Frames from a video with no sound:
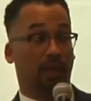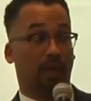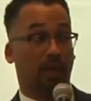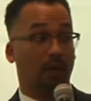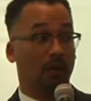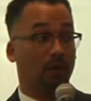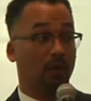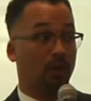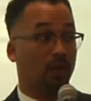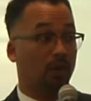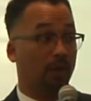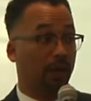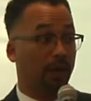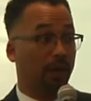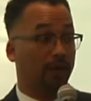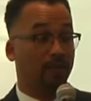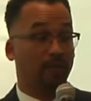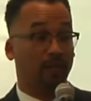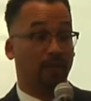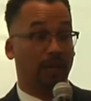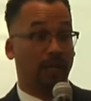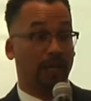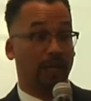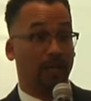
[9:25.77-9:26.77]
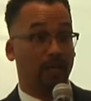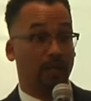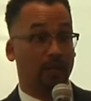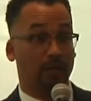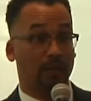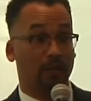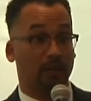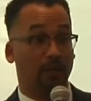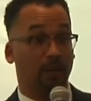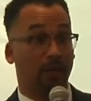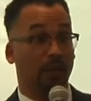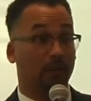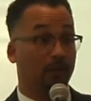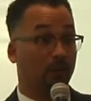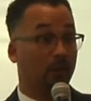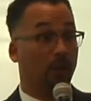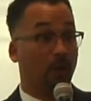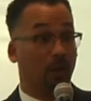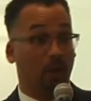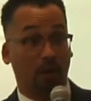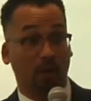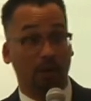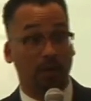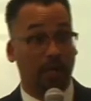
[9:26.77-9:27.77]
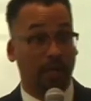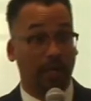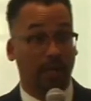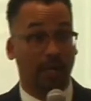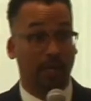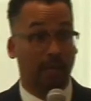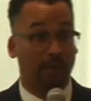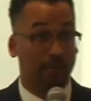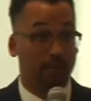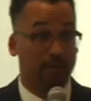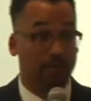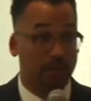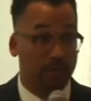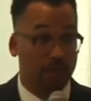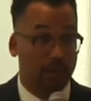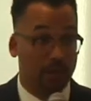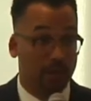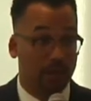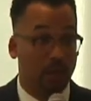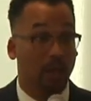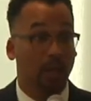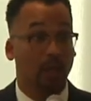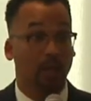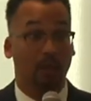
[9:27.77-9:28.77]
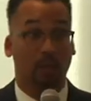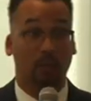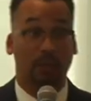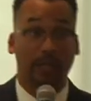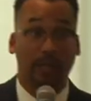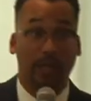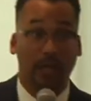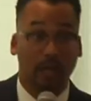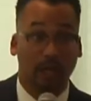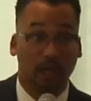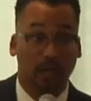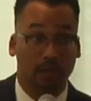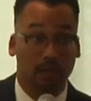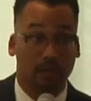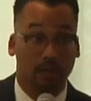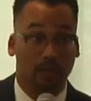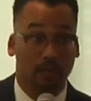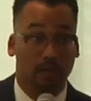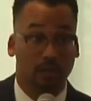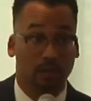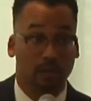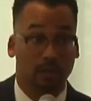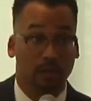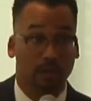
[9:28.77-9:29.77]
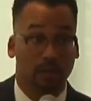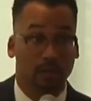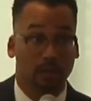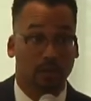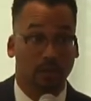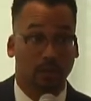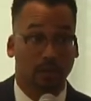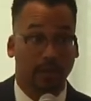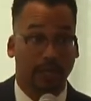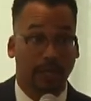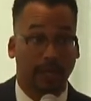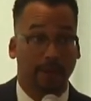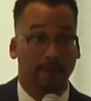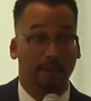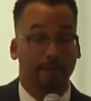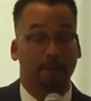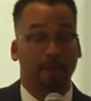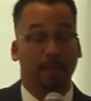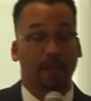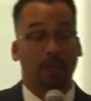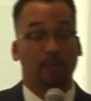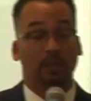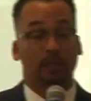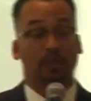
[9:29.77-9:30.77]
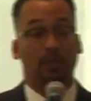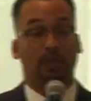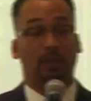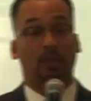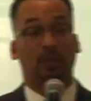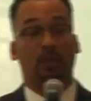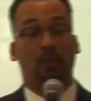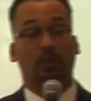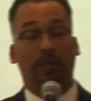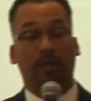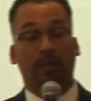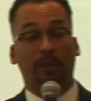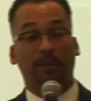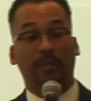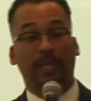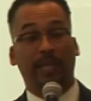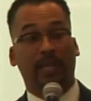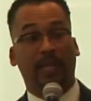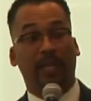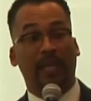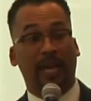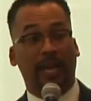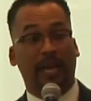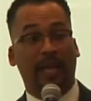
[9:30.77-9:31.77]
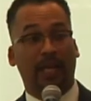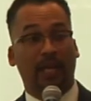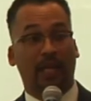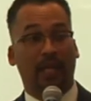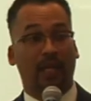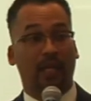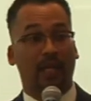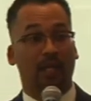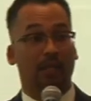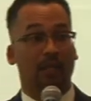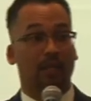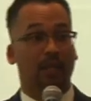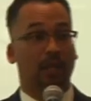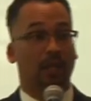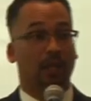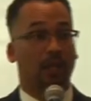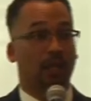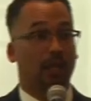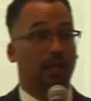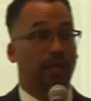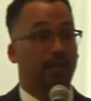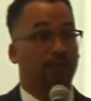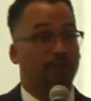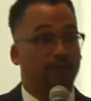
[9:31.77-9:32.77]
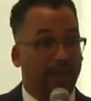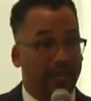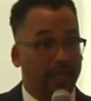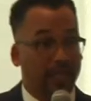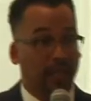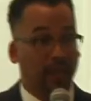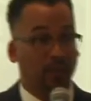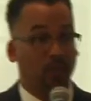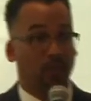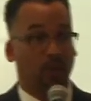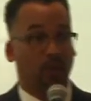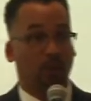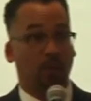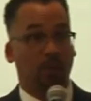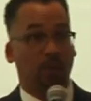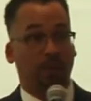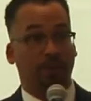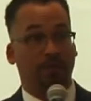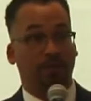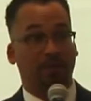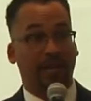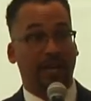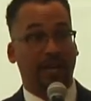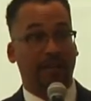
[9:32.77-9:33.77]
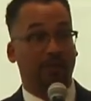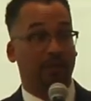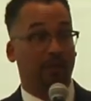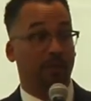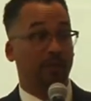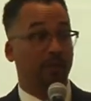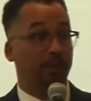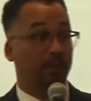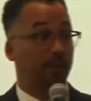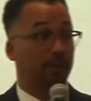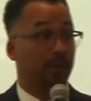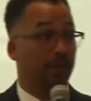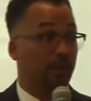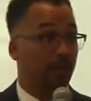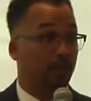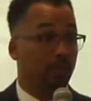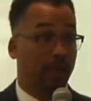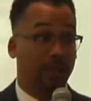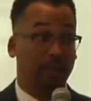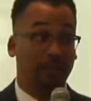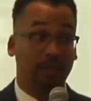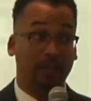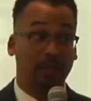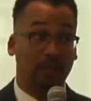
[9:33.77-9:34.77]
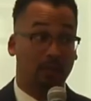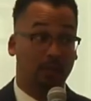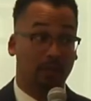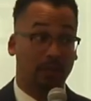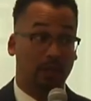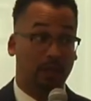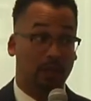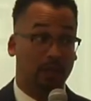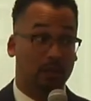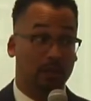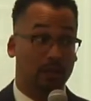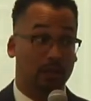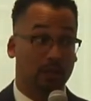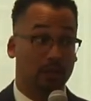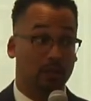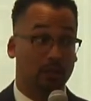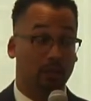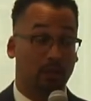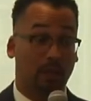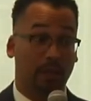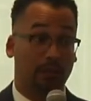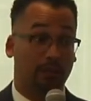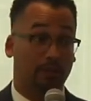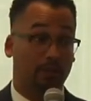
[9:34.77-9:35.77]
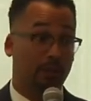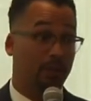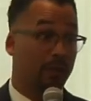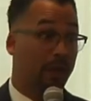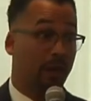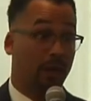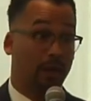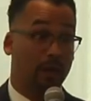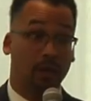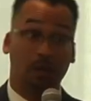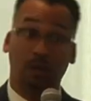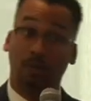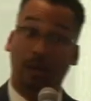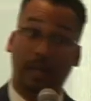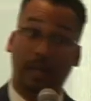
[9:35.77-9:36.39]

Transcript: don't know where everybody else is, but if we're all not in that position, we got to hustle. Okay, so what I'm getting at is, if I need 1.5, some people in here might need 3. If you're married, you